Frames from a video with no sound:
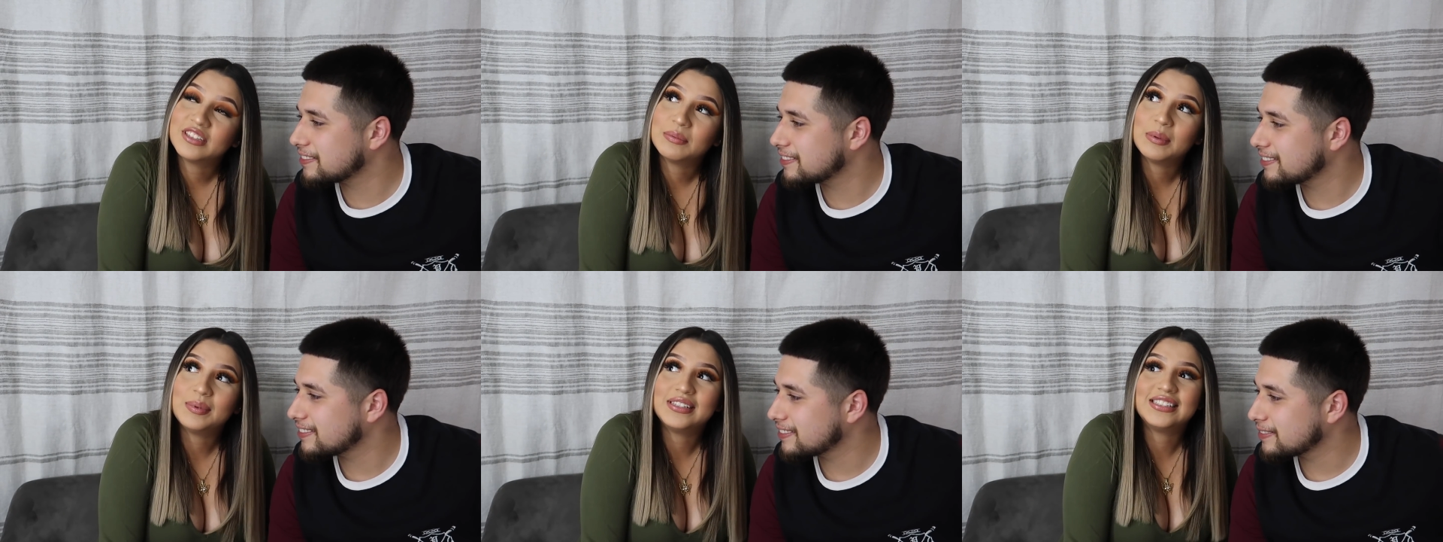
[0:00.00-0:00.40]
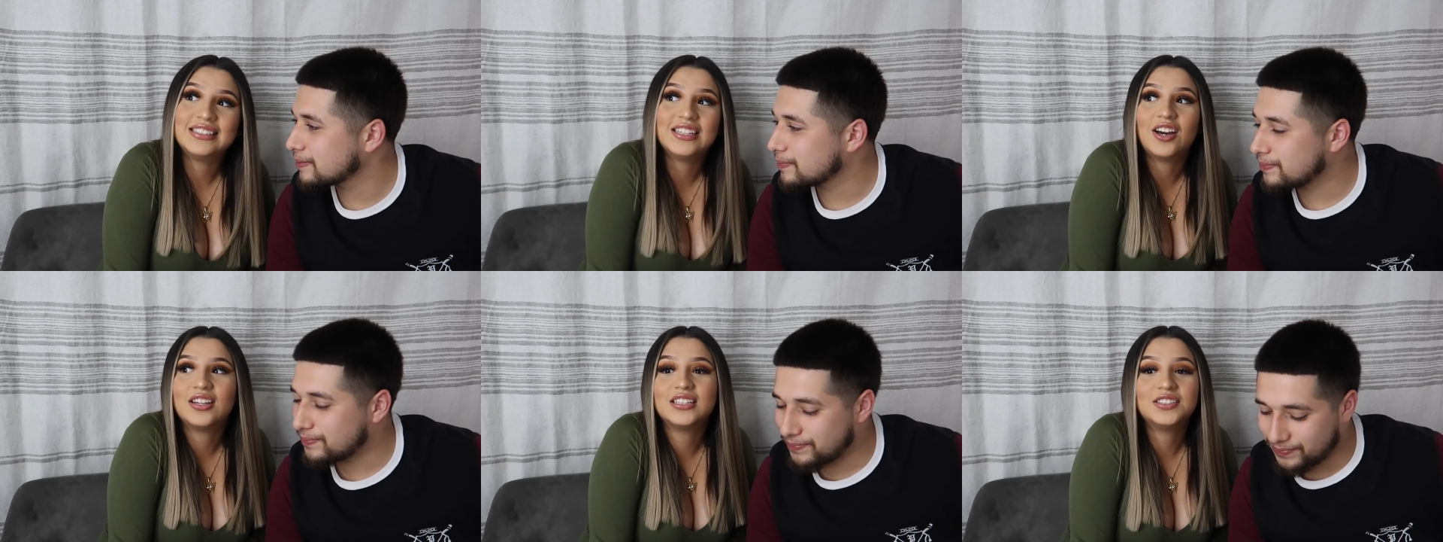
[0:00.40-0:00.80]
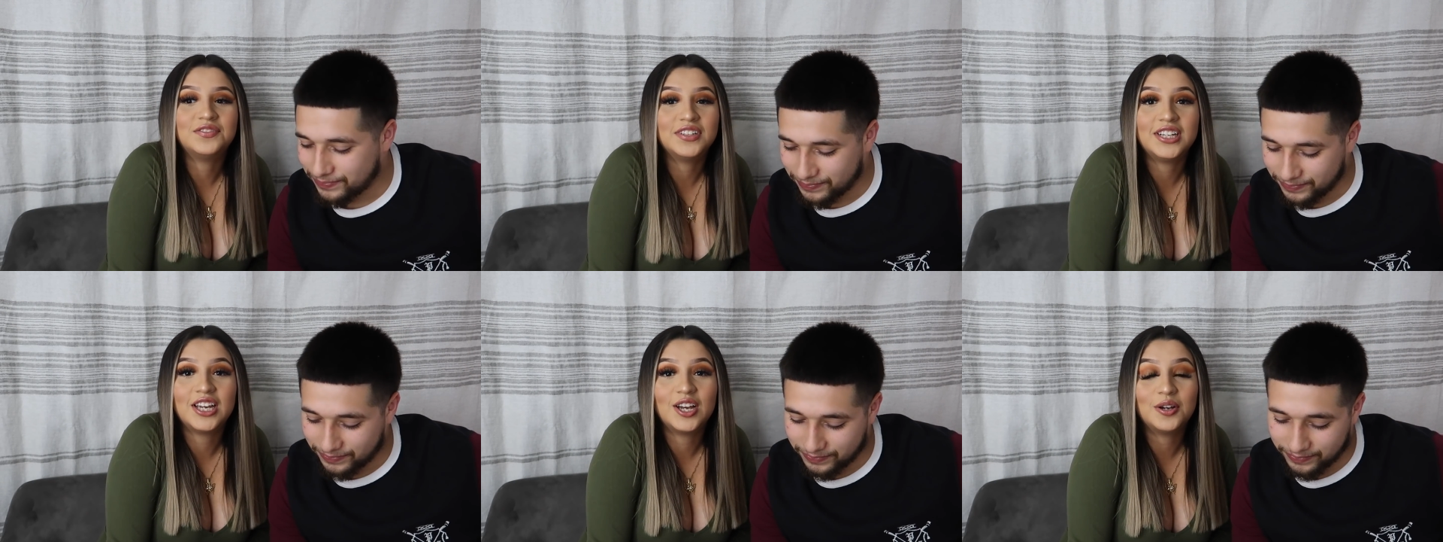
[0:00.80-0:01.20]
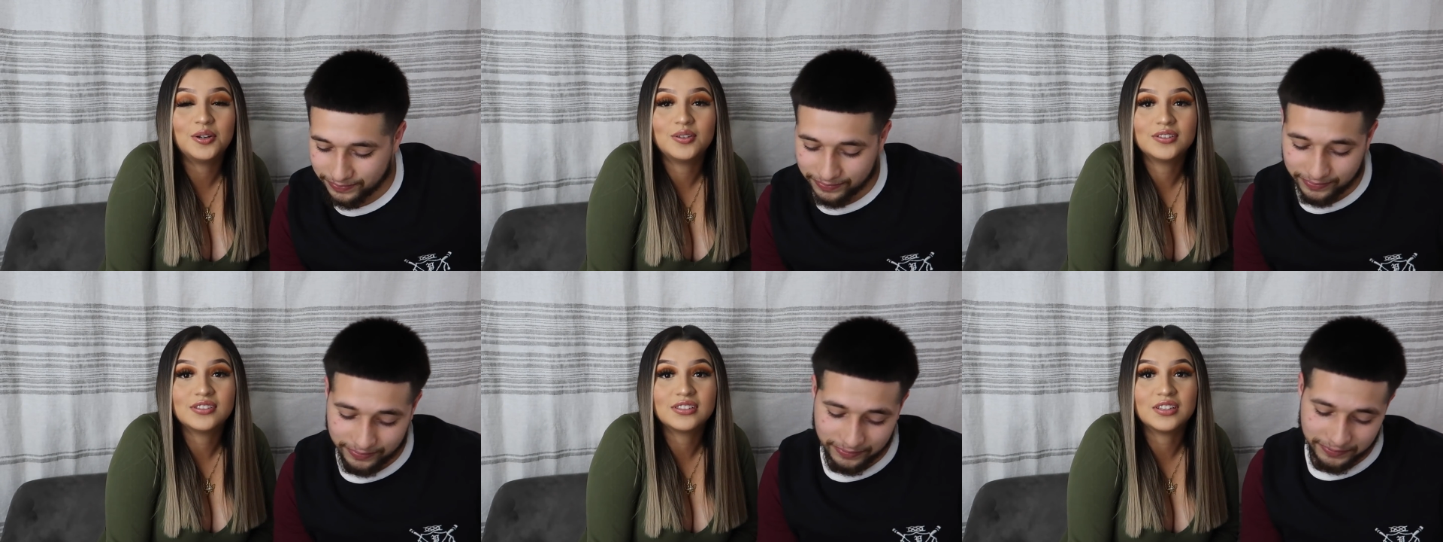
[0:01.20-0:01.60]
Speaker 1: But to see all these
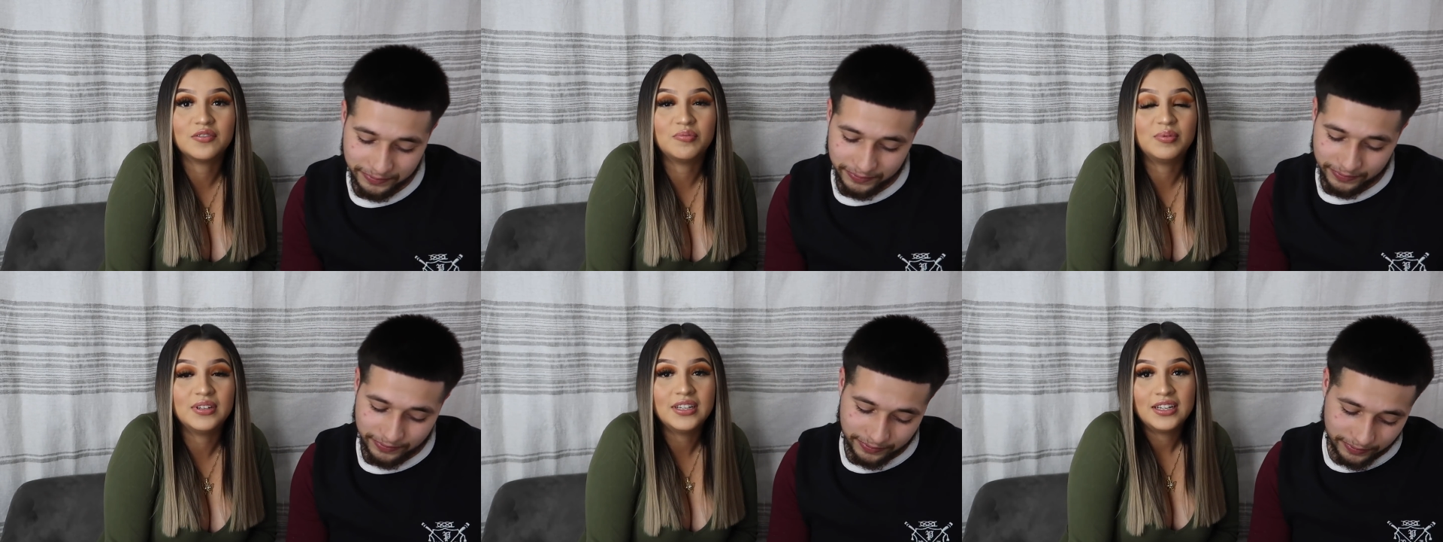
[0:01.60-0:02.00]
videos of